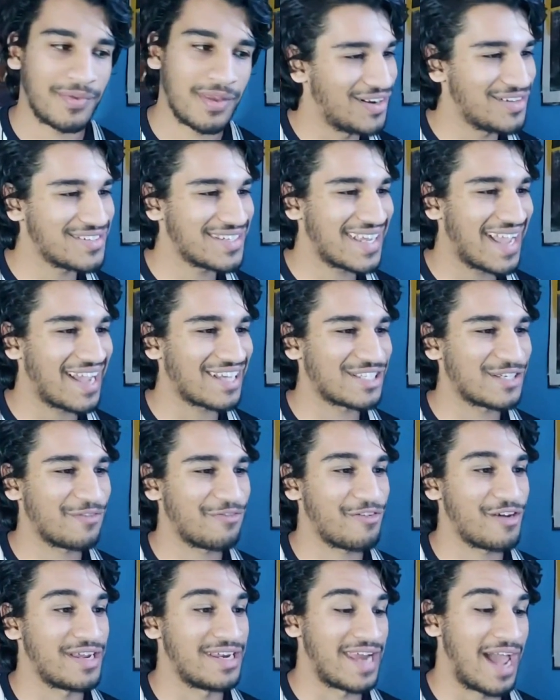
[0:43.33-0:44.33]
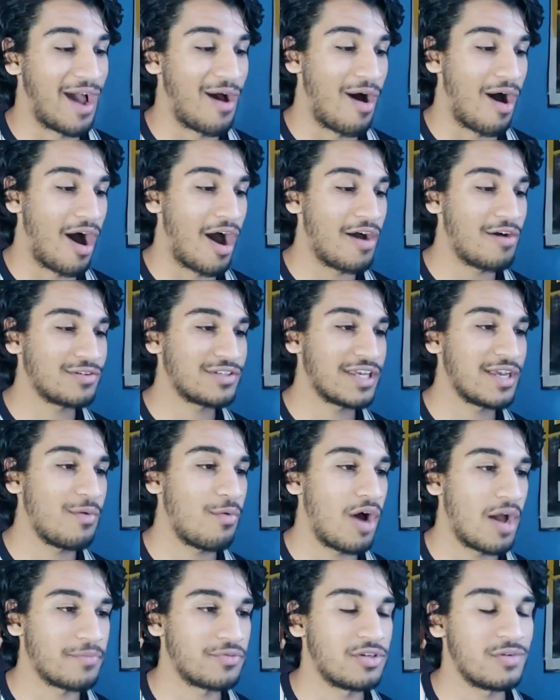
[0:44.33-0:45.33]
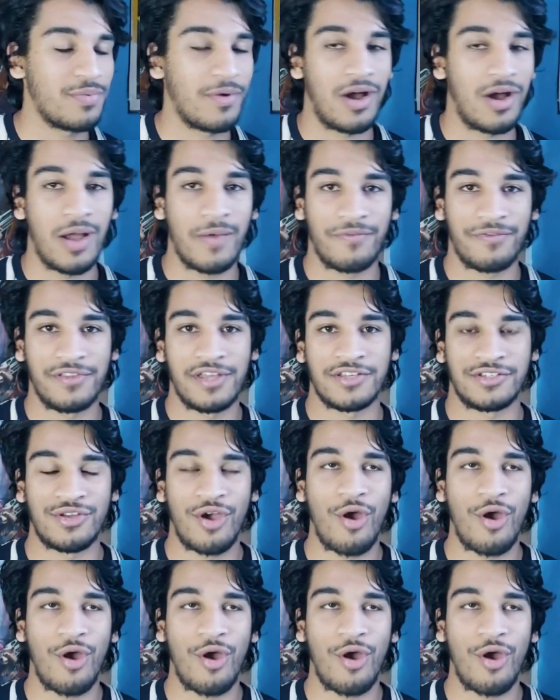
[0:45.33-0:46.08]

Guardians of the Galaxy 3. Now, I'll tell you why I'm super hyped for this.